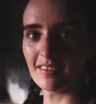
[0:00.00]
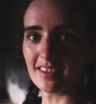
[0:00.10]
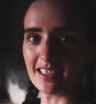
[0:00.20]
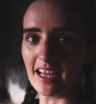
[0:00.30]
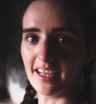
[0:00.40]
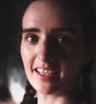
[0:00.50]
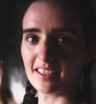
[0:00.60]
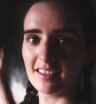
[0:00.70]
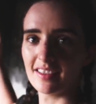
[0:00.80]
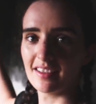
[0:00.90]
It's like,
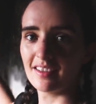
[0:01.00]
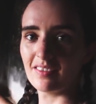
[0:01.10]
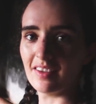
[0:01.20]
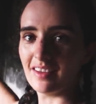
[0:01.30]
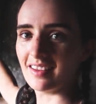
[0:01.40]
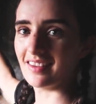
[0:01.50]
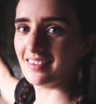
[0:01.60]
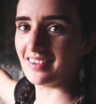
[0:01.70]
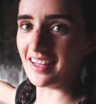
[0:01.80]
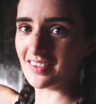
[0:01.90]
when,
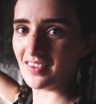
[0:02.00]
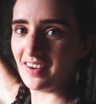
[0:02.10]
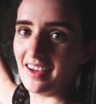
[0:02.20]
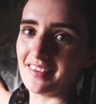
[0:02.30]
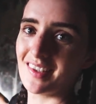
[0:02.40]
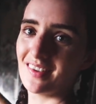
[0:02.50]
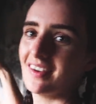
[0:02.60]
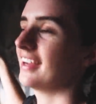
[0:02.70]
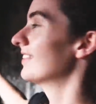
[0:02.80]
like doorway after doorway